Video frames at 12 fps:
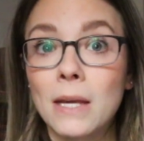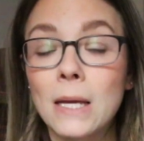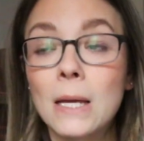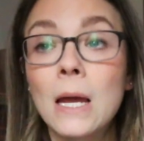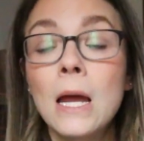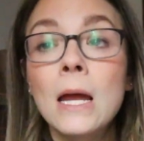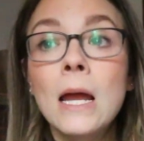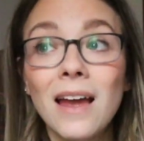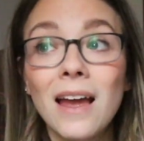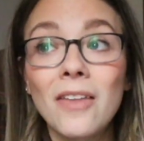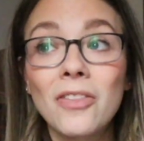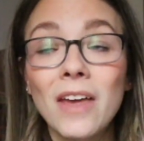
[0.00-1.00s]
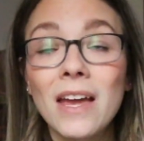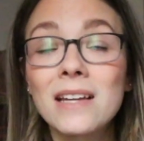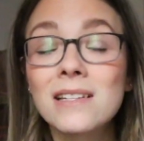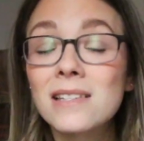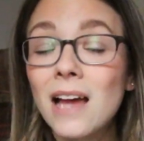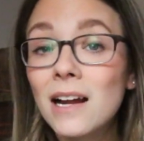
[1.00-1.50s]
me. They
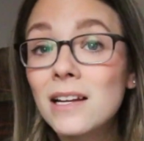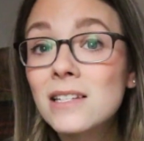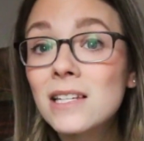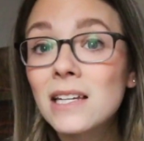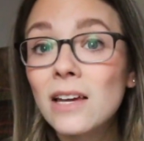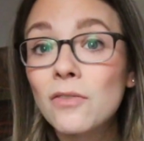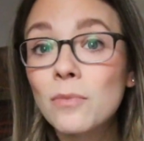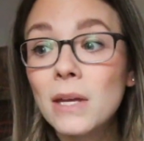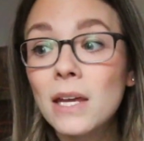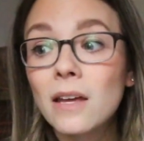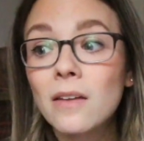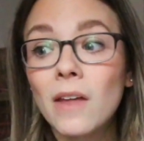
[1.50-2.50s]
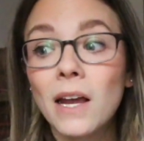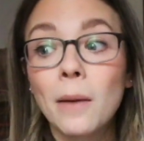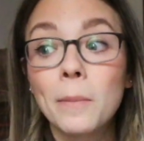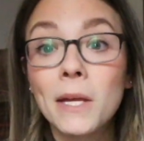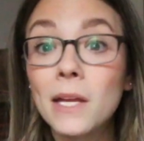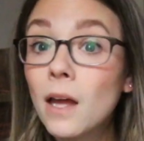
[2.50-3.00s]
decided to give me like
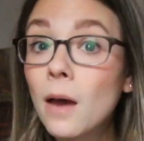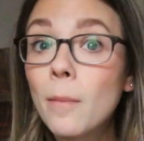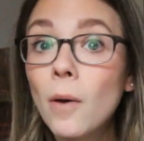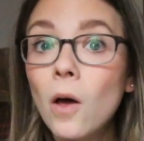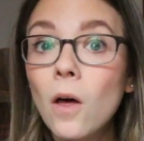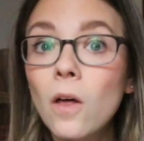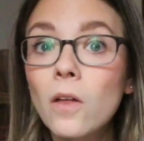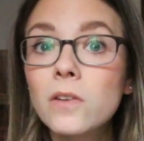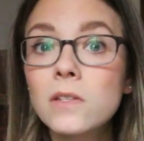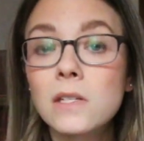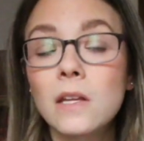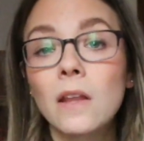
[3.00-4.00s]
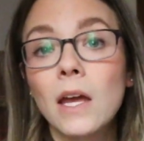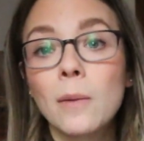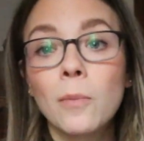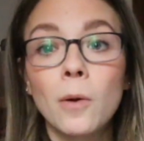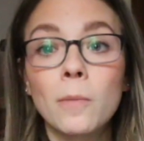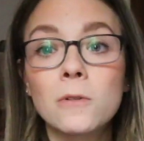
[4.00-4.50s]
a peanut ball to
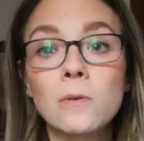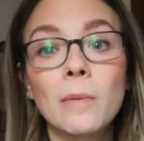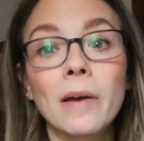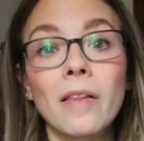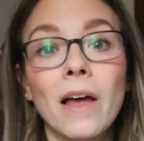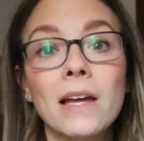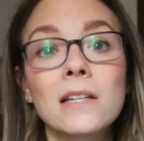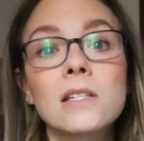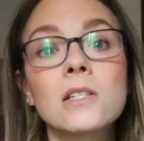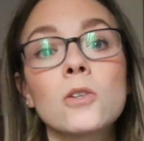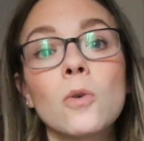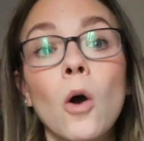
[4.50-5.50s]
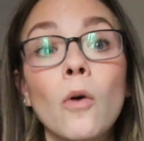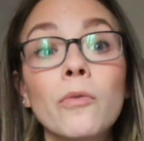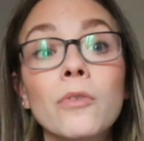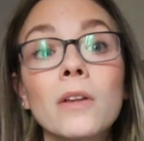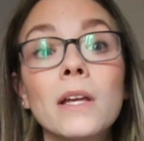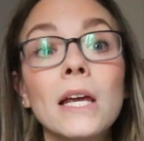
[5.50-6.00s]
like put between my legs to
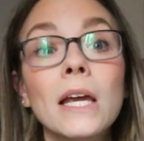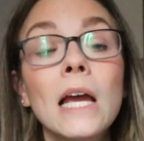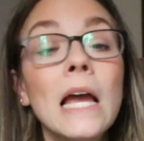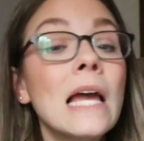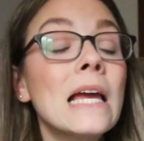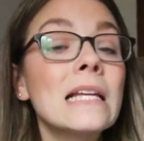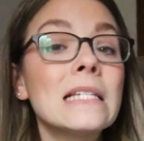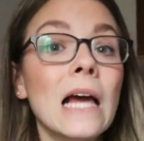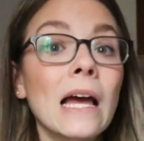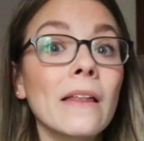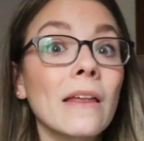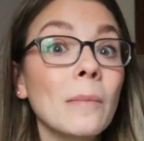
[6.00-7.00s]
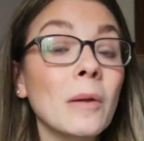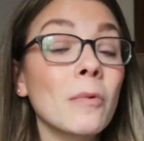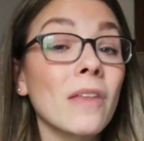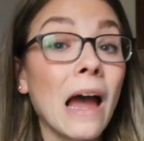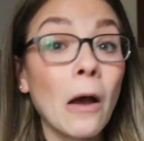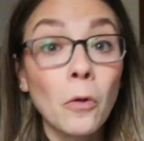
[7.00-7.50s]
hopefully dilate me
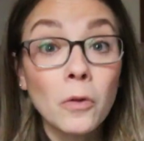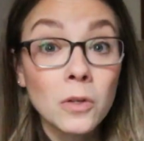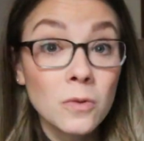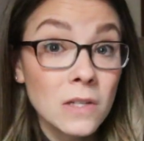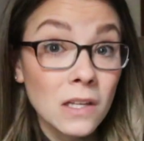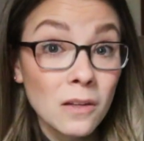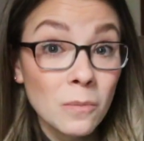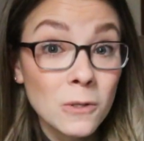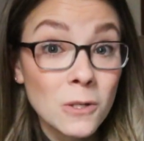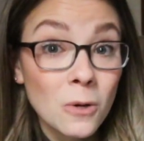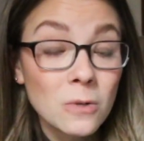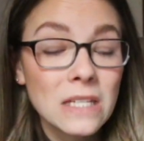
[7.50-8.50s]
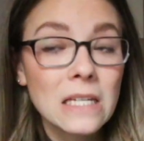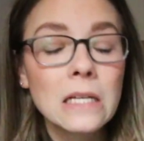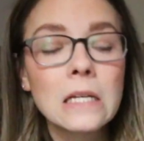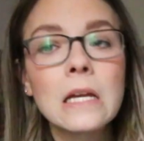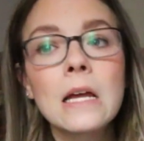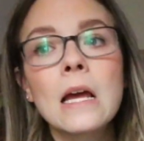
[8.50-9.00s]
without using the
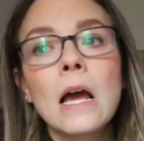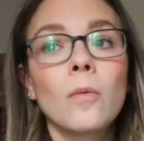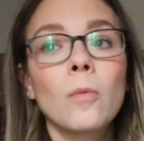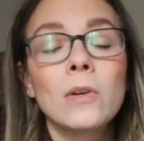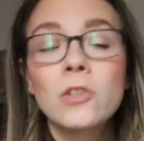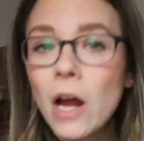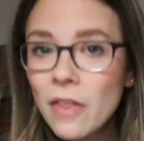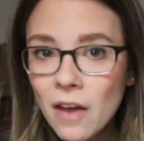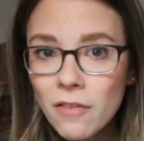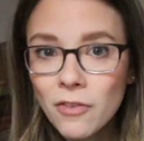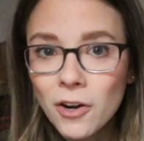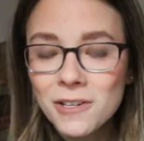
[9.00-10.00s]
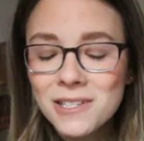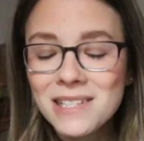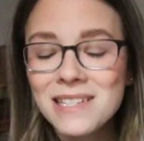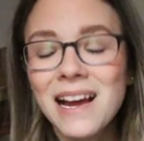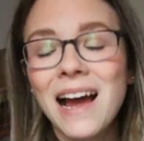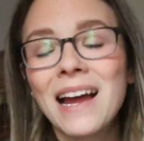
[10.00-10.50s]
Pitocin. We tried that
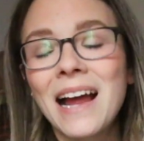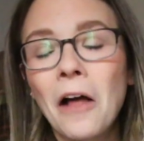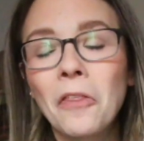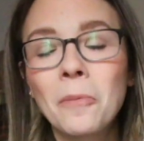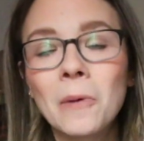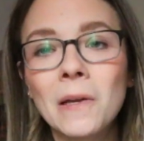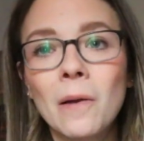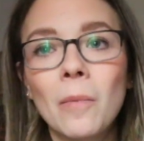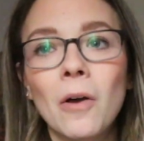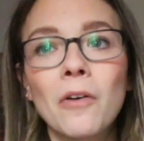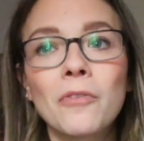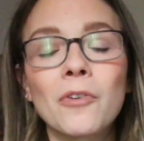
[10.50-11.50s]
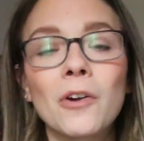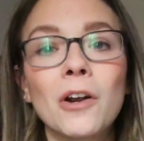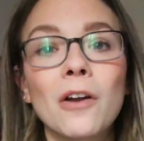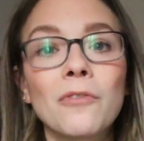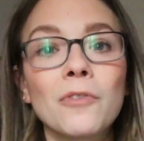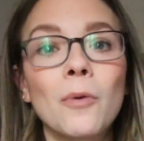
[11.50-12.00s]
first. I had the peanut ball
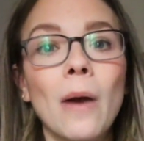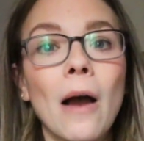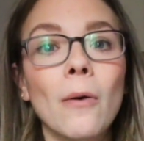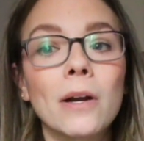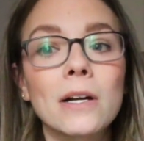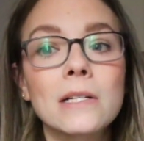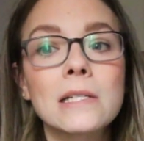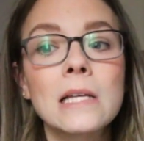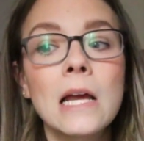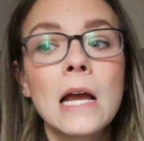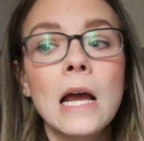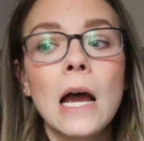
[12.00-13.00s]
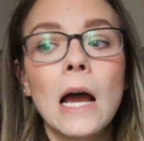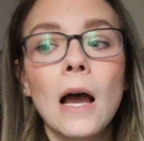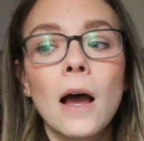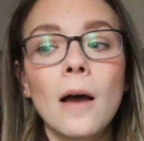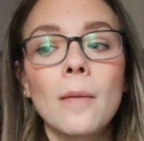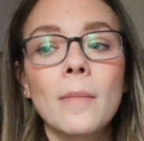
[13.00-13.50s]
for a few hours.
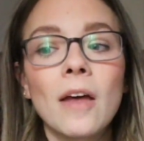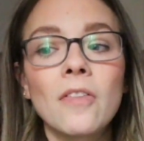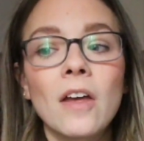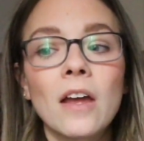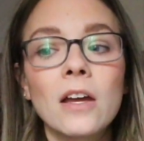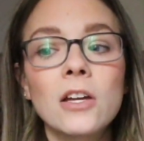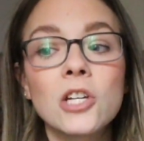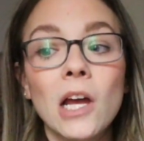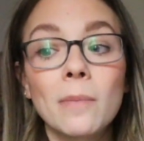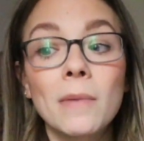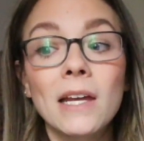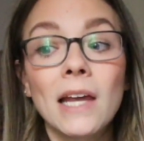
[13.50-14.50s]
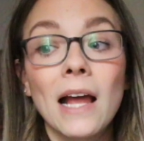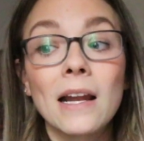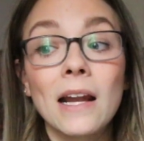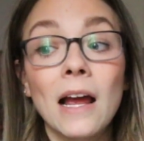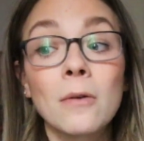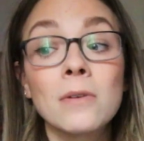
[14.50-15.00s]
And they checked me again
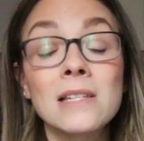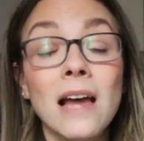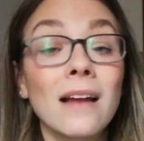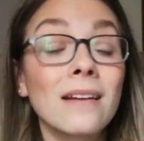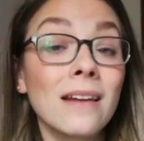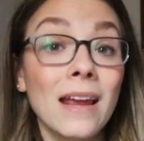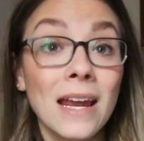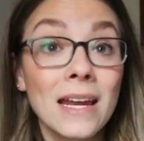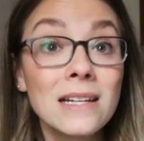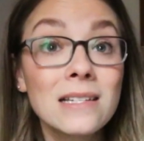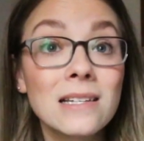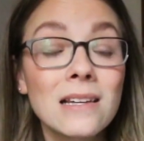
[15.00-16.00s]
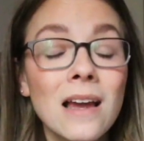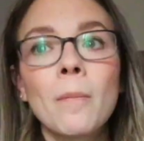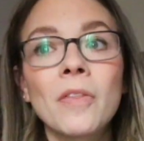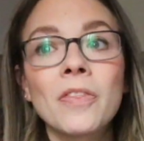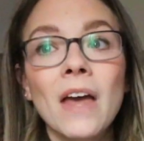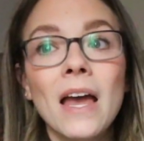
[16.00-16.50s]
and I was at an 8.
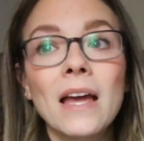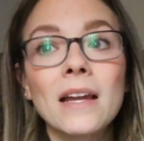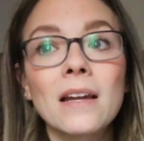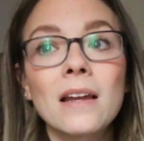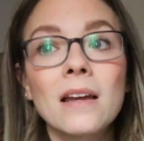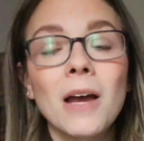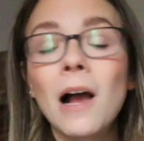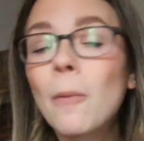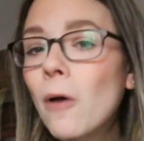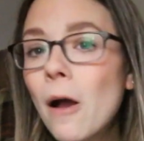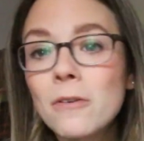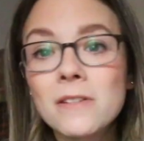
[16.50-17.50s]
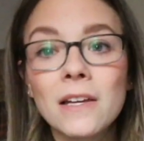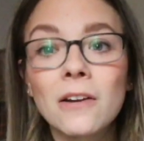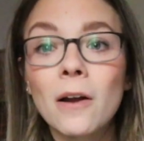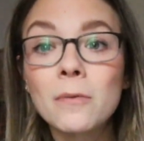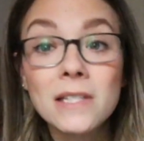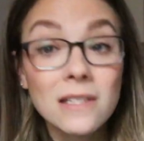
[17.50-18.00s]
But then a couple hours
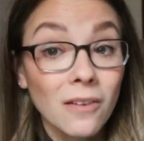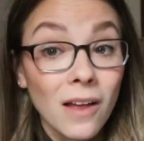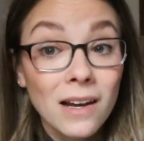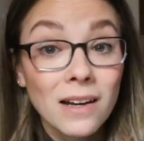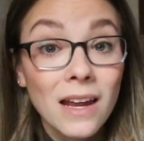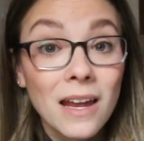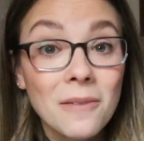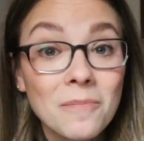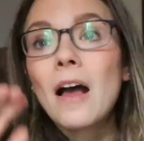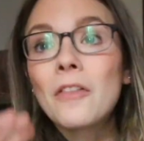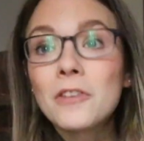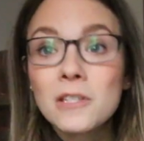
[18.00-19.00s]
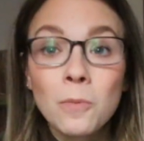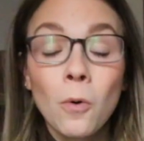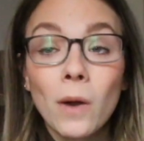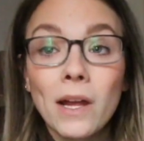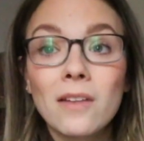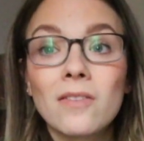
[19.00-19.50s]
later I was still at an 8. At this
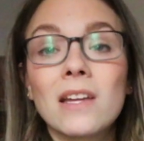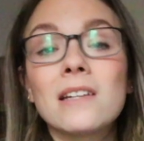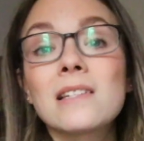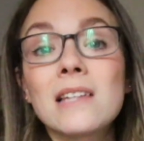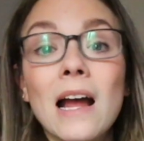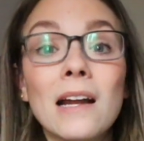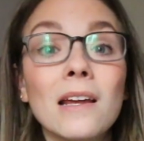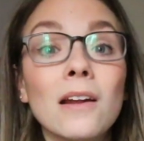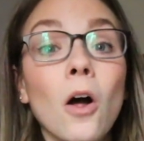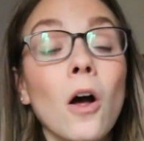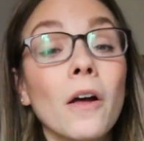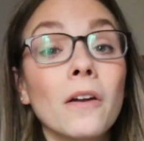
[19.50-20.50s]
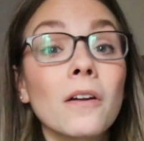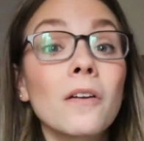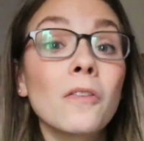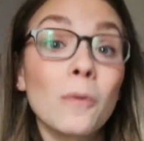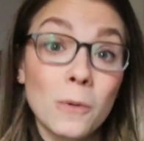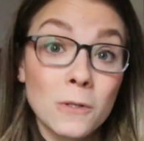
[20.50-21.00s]
point they decided on
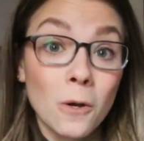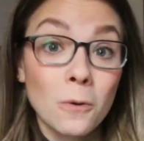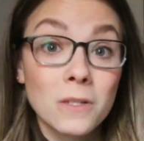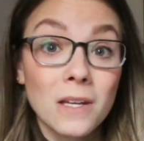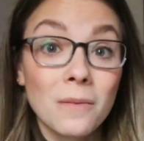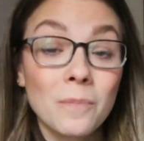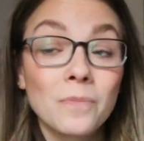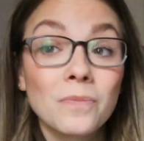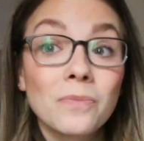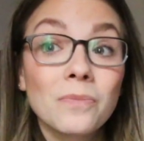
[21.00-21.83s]
the Pitocin,